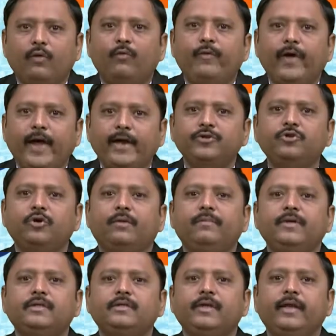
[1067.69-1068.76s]
when job
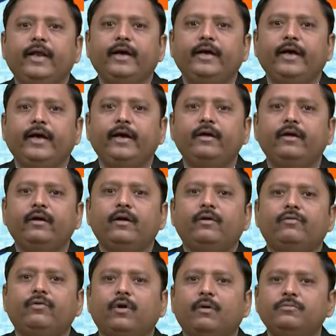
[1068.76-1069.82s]
is selected
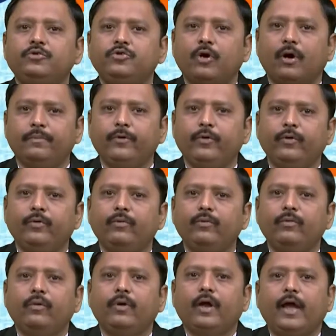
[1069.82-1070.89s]
from job queue
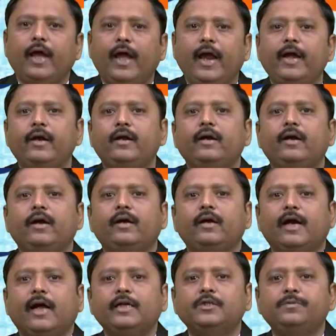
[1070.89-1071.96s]
and
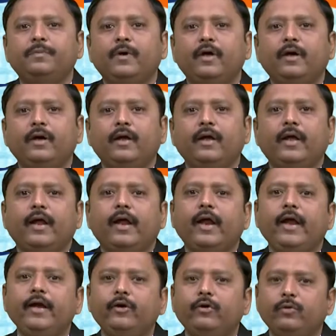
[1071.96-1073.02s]
transfer
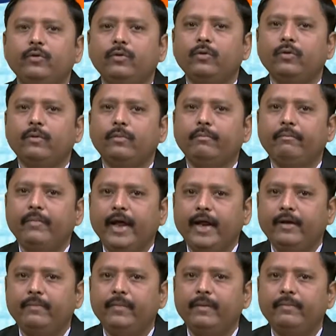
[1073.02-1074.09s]
into
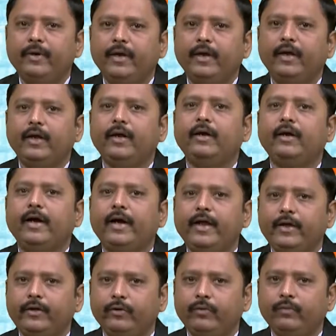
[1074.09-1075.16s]
main memory in ready
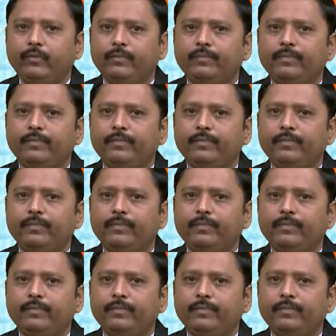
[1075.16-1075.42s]
queue,